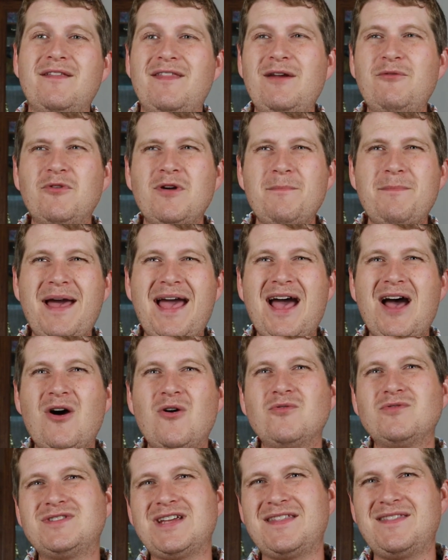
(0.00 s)
they were
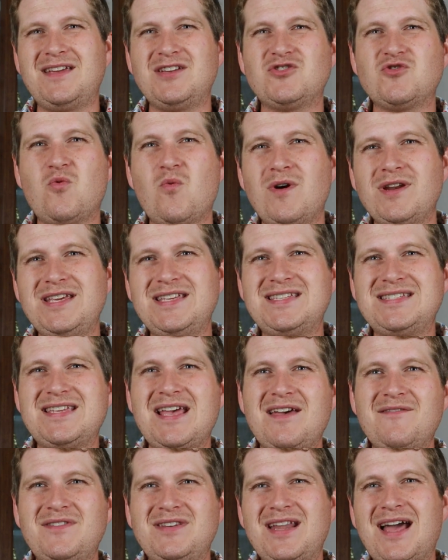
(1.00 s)
about, I think,
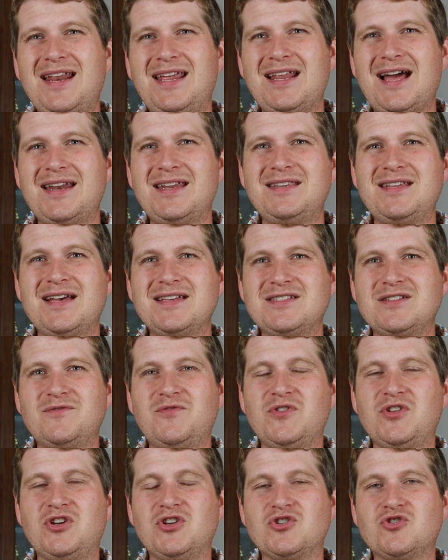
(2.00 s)
$27.99 a dozen
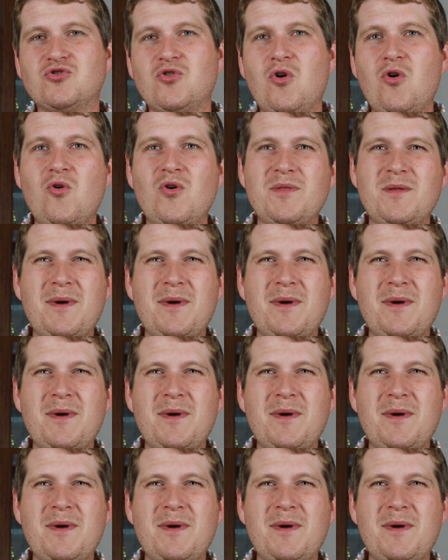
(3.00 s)
for the control,